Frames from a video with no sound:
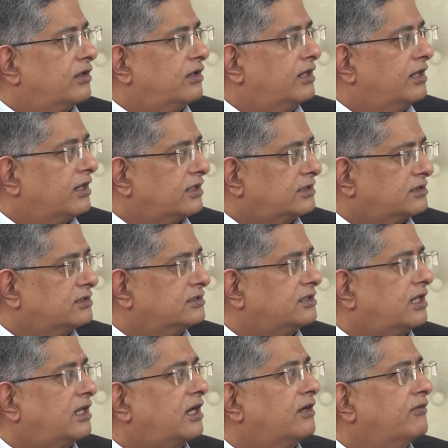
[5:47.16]
deductions
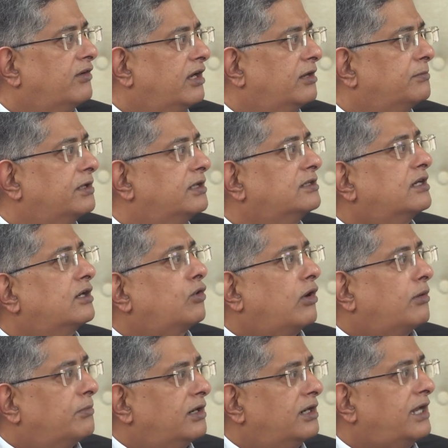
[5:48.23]
that are available in the
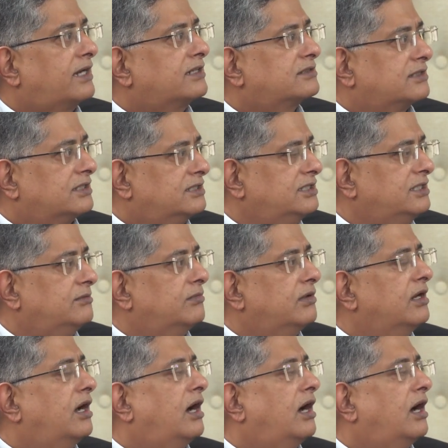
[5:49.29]
normal tax regime